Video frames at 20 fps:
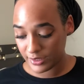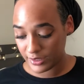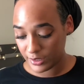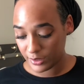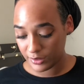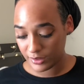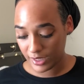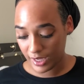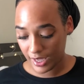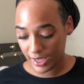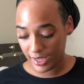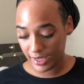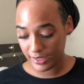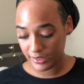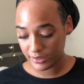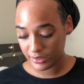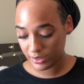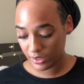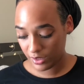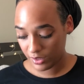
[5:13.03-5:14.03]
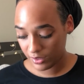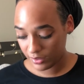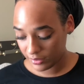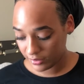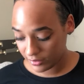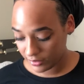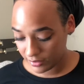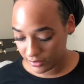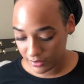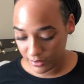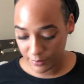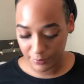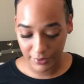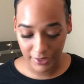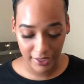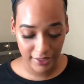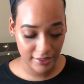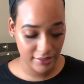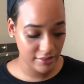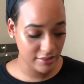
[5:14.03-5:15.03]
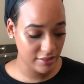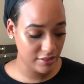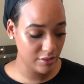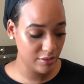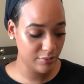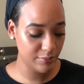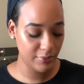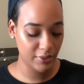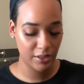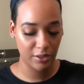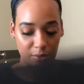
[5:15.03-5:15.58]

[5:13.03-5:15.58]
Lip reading: still not as long, but I can still make